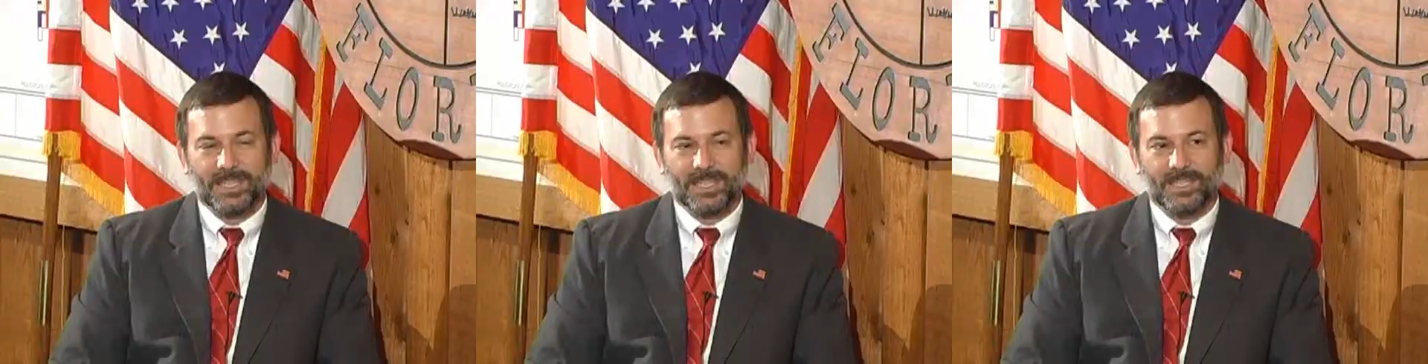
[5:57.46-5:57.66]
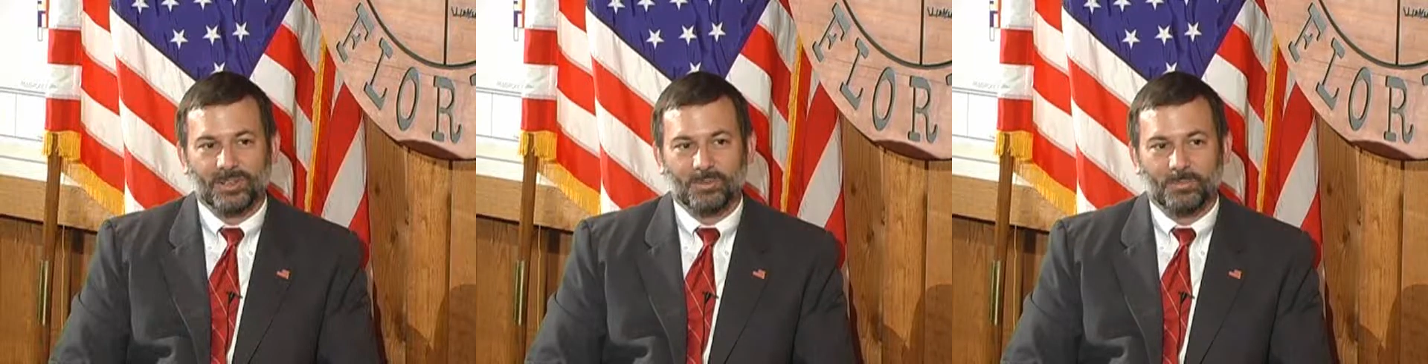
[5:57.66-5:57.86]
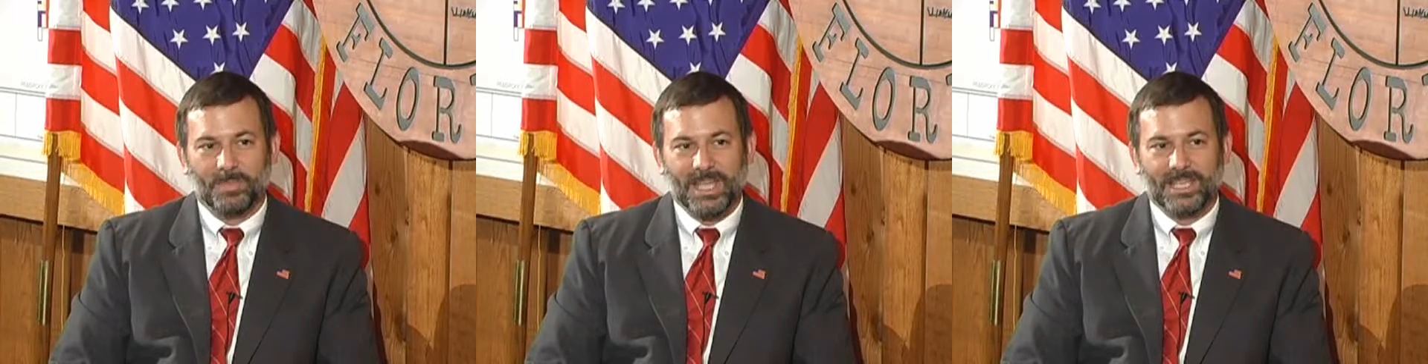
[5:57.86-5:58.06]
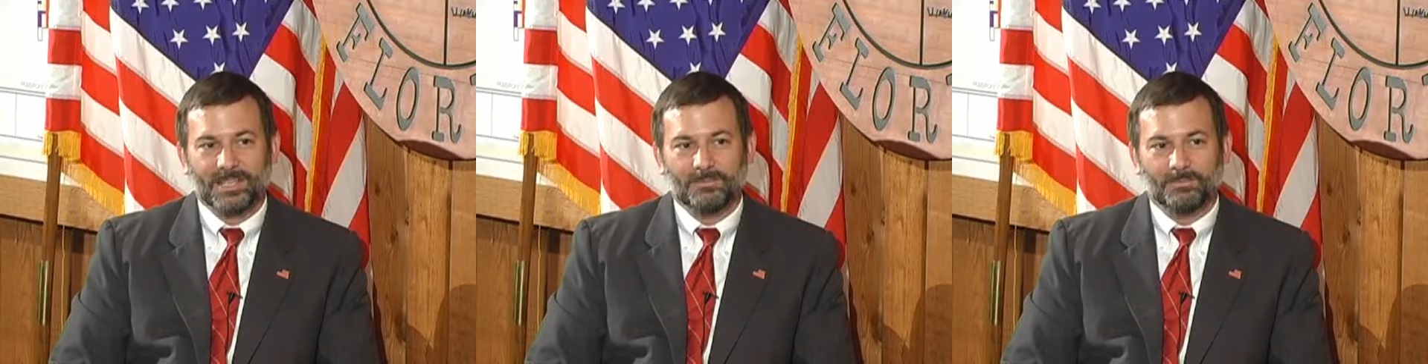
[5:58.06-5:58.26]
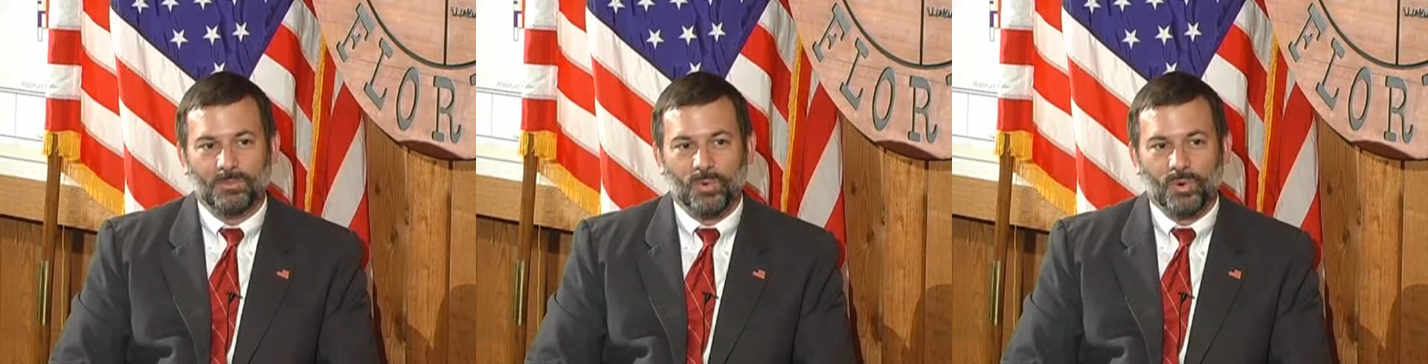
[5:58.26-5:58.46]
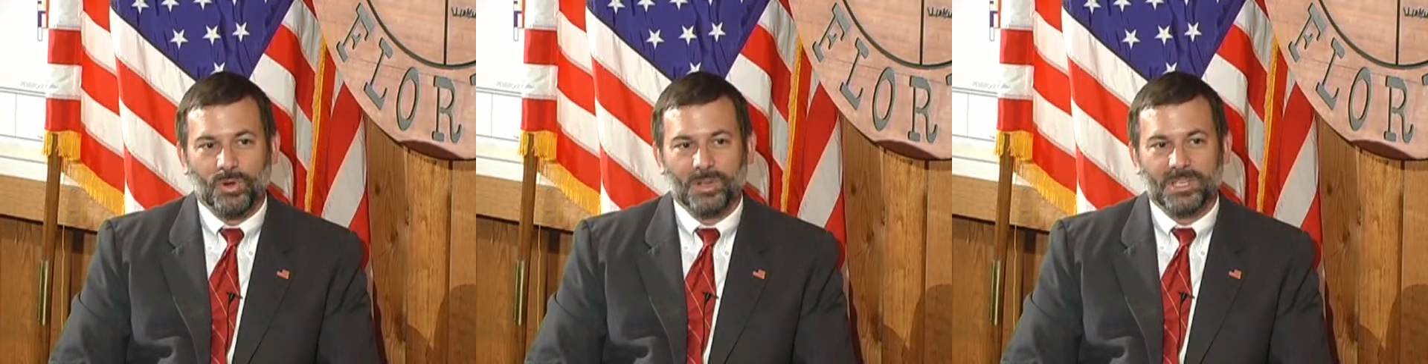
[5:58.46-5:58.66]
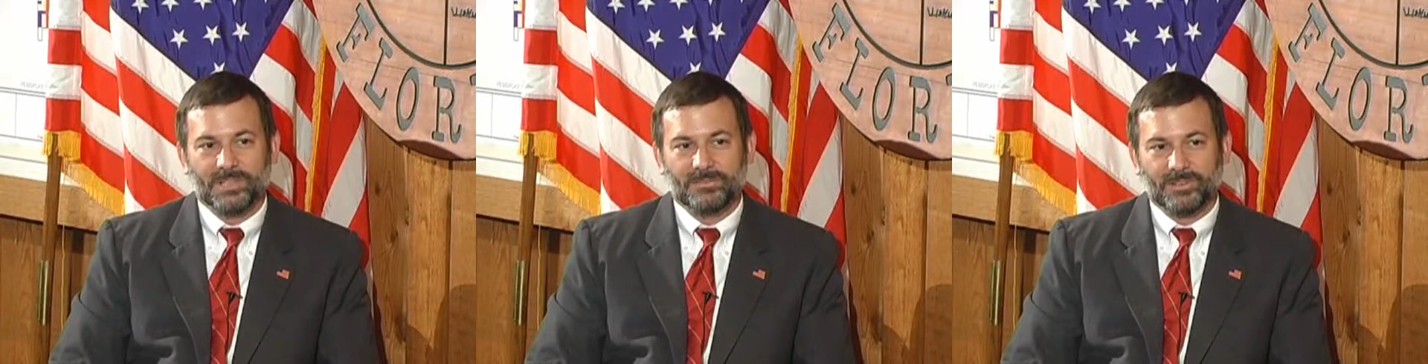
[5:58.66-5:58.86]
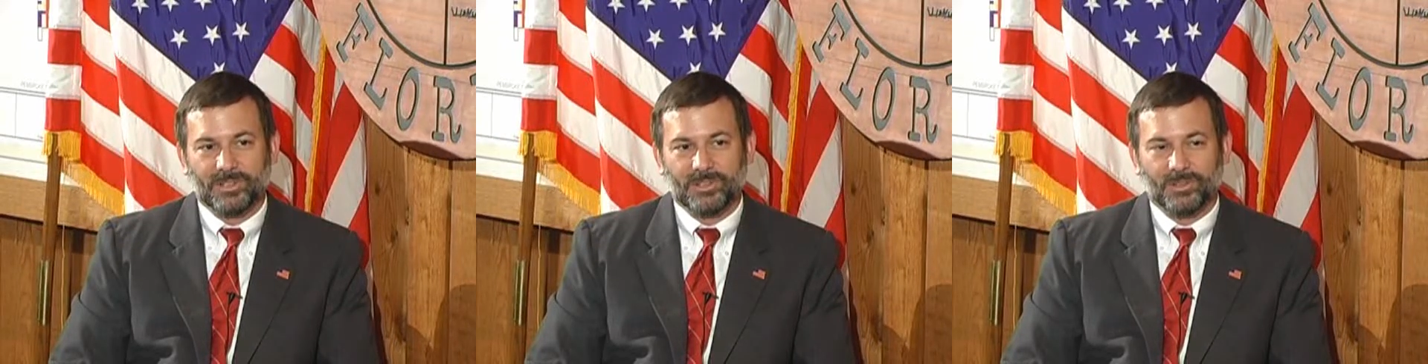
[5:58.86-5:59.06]
think it'll make it more
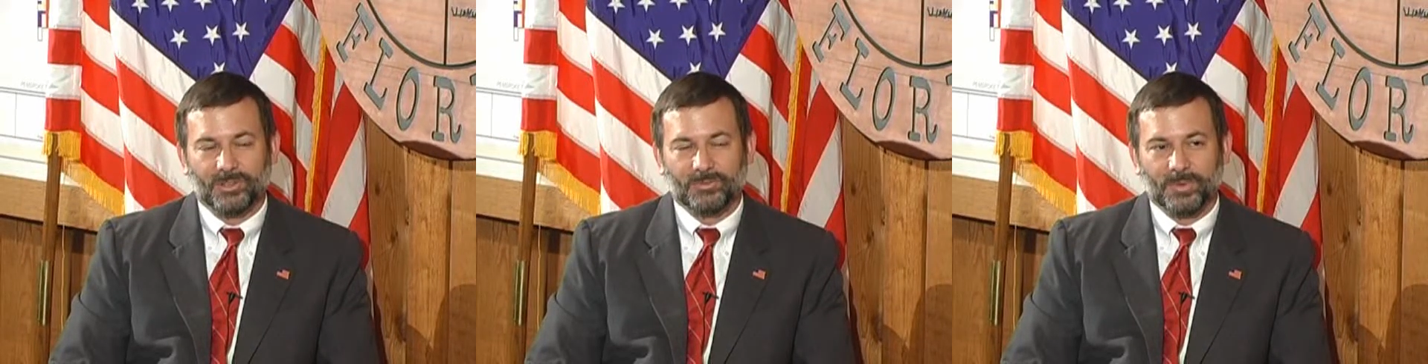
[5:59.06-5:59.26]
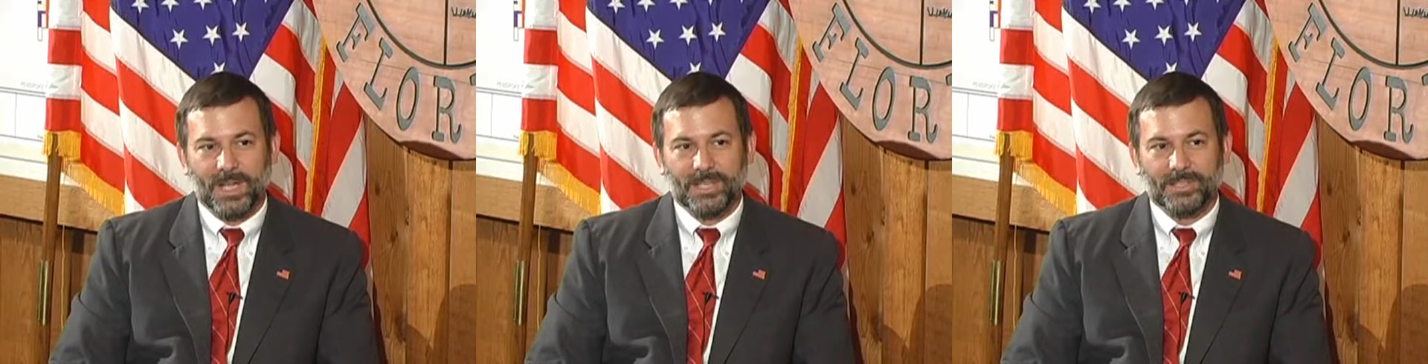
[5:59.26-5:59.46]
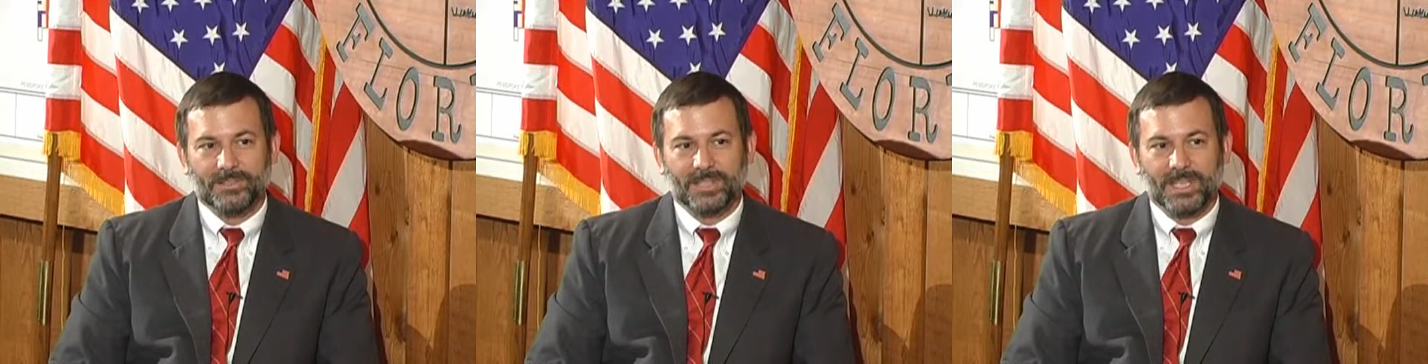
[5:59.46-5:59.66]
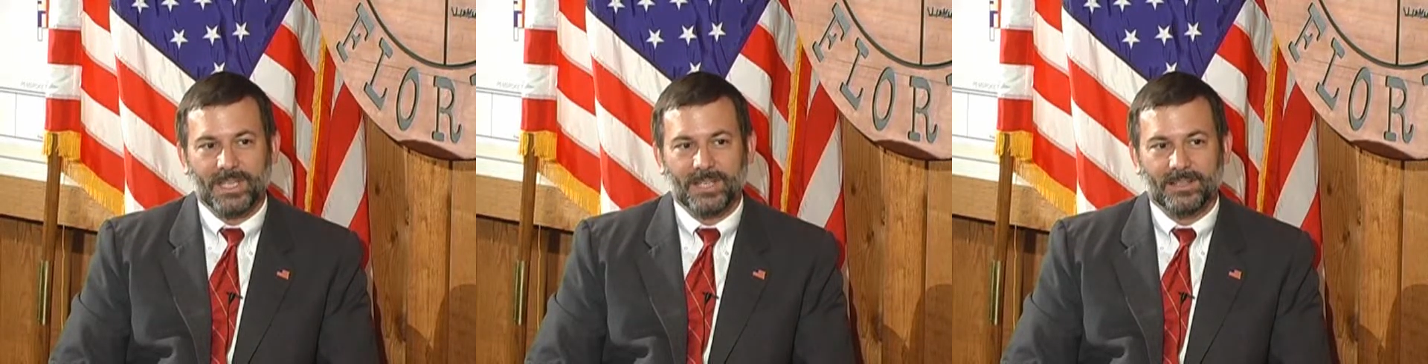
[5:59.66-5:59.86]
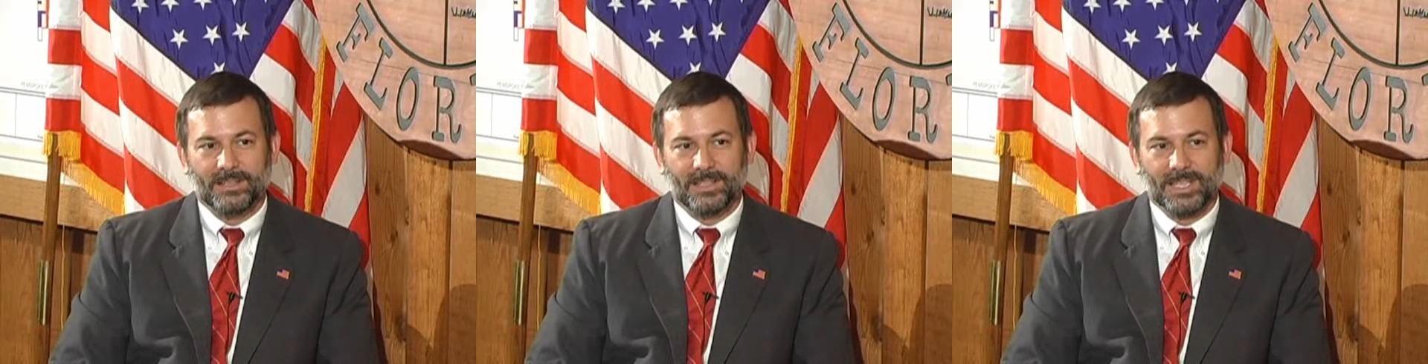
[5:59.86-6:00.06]
difficult rather than